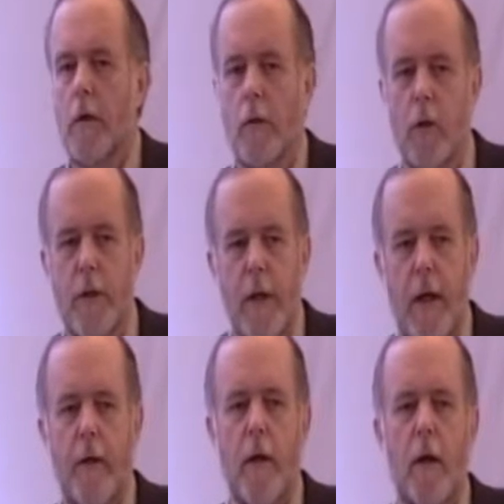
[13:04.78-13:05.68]
looked
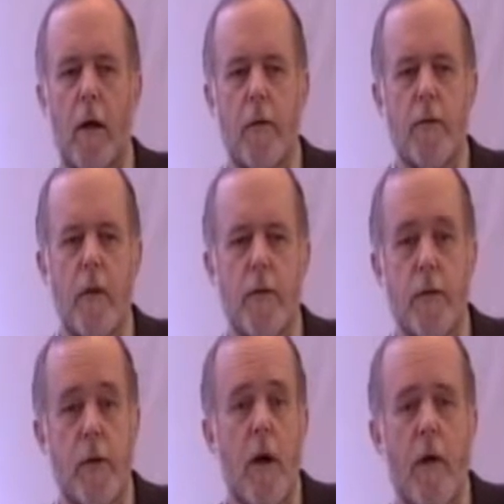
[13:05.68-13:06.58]
at our
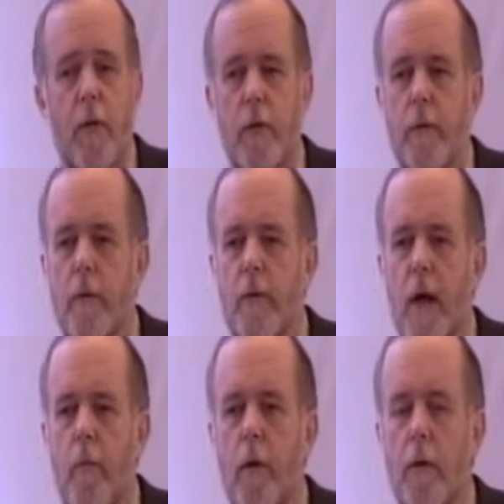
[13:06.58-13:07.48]
instructions to authors, for
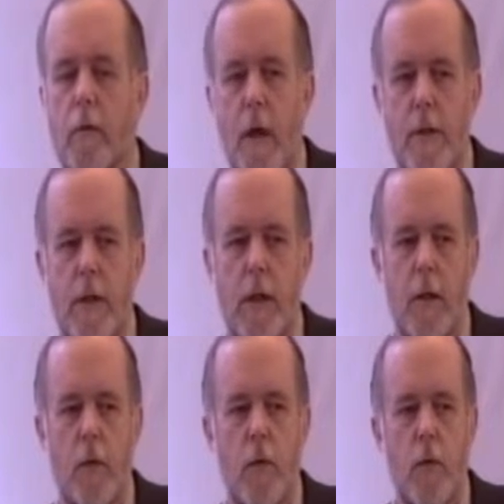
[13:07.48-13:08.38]
example, and
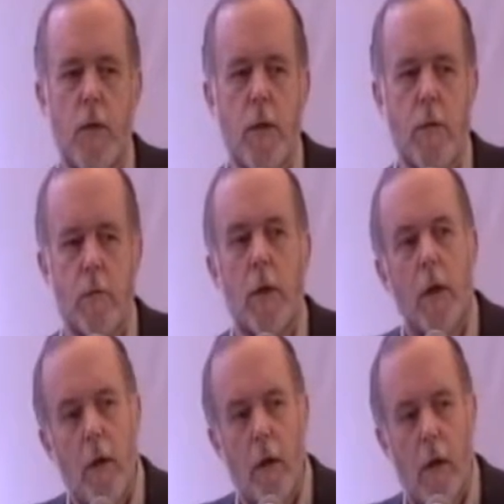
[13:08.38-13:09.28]
translated those into
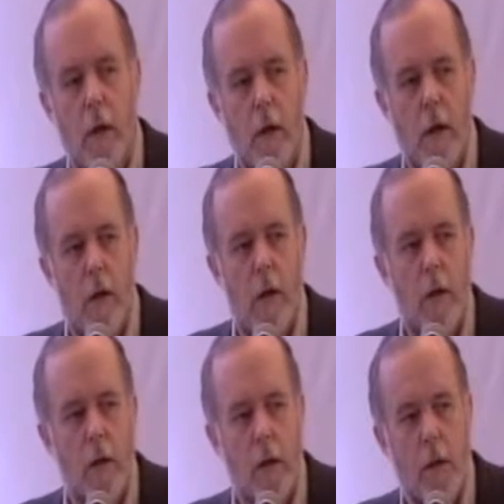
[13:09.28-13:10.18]
Uh,
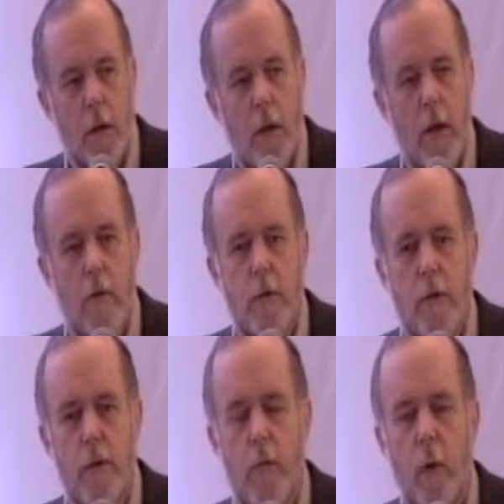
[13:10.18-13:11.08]
uh,
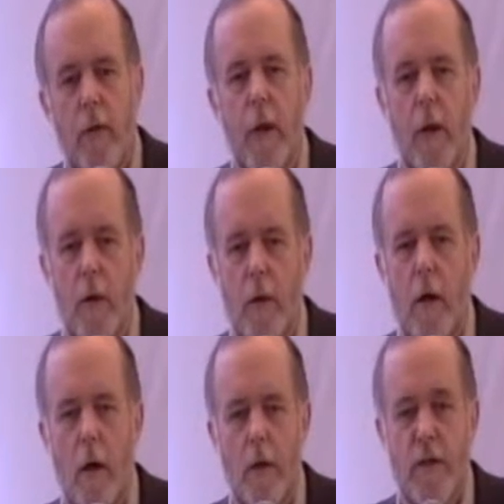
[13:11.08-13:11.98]
languages that we think are,
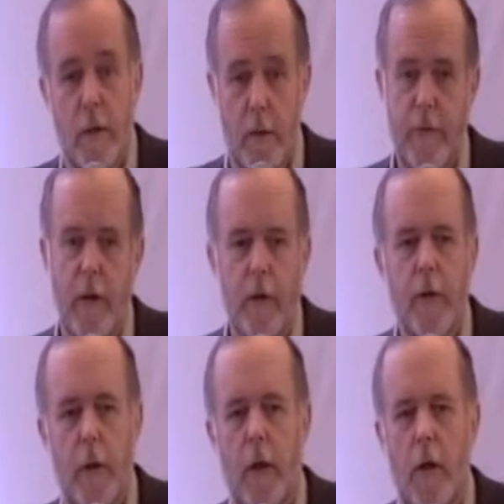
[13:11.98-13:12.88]
are significant
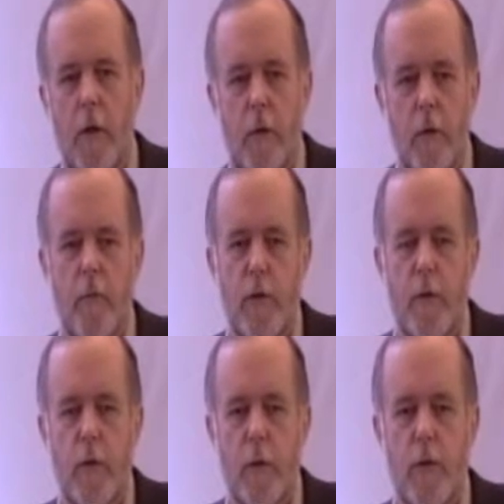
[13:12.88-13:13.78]
uh, in terms
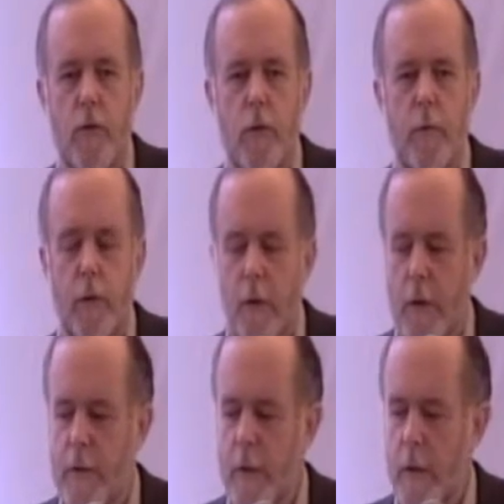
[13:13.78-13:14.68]
of the research communities